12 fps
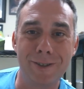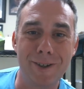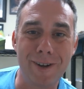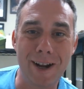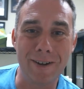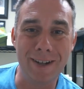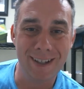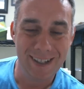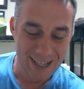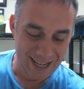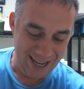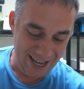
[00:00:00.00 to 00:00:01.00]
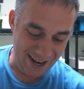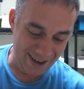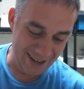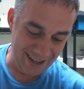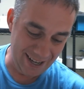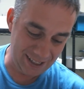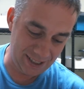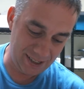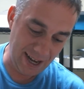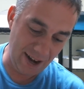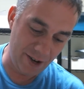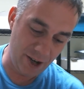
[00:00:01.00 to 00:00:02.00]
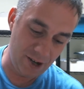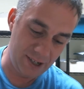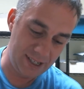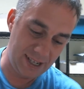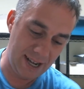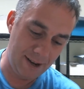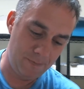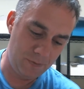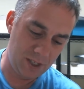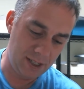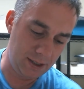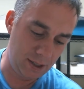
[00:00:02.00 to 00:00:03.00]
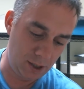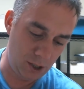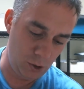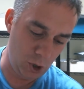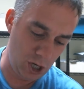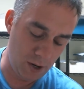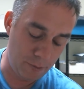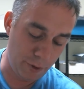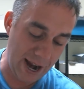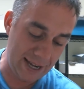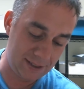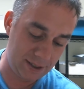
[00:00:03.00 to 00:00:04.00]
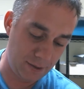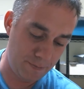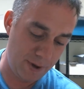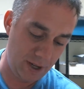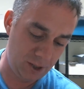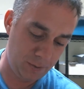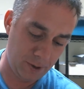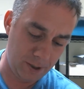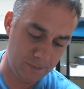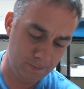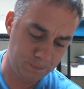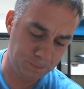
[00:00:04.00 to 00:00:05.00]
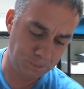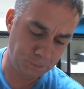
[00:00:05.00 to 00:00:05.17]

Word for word: screwing around. All right, next, Darin Erstad sent it to Nebraska baseball.